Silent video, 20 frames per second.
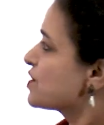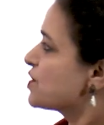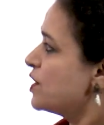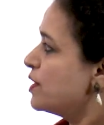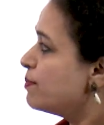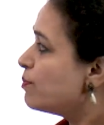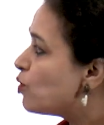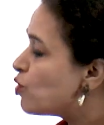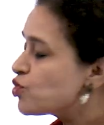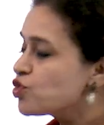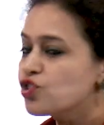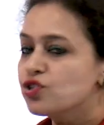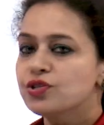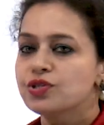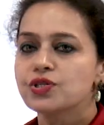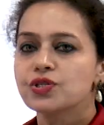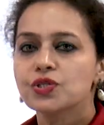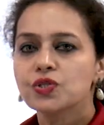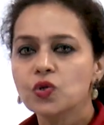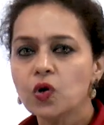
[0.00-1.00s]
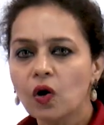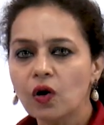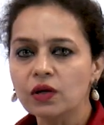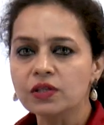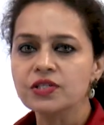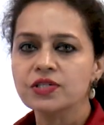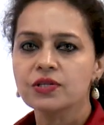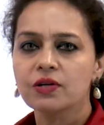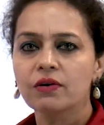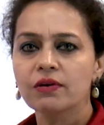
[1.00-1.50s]
emotions,
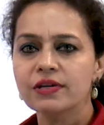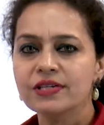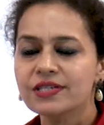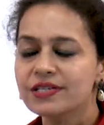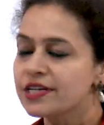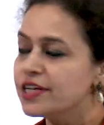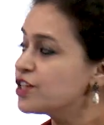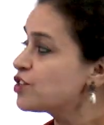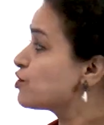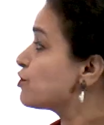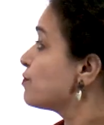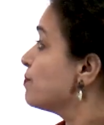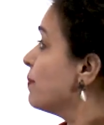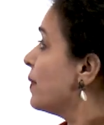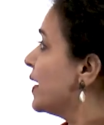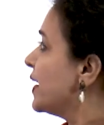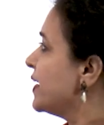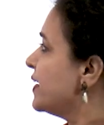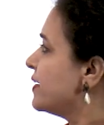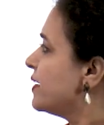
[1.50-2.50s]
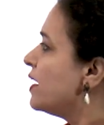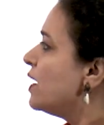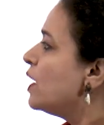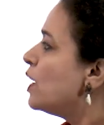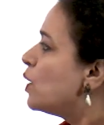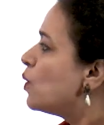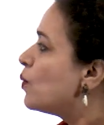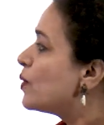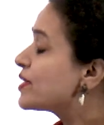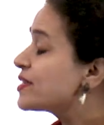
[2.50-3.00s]
thoughts or a state of mind,
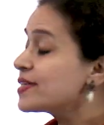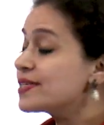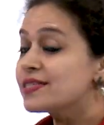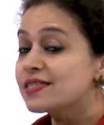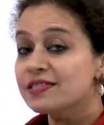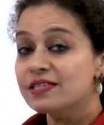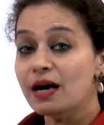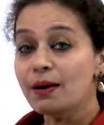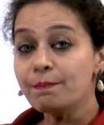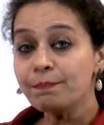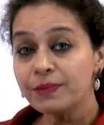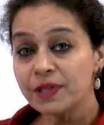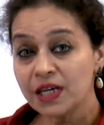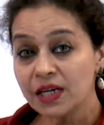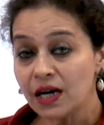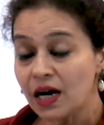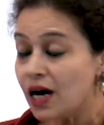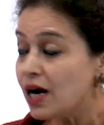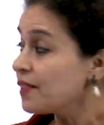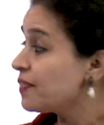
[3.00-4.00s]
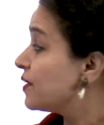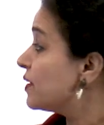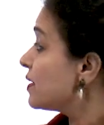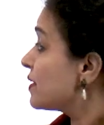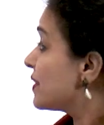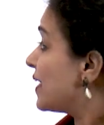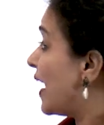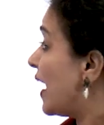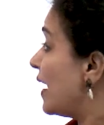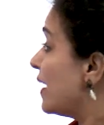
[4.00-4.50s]
which is something other
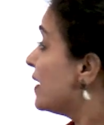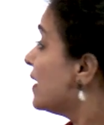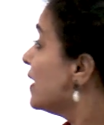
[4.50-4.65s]
than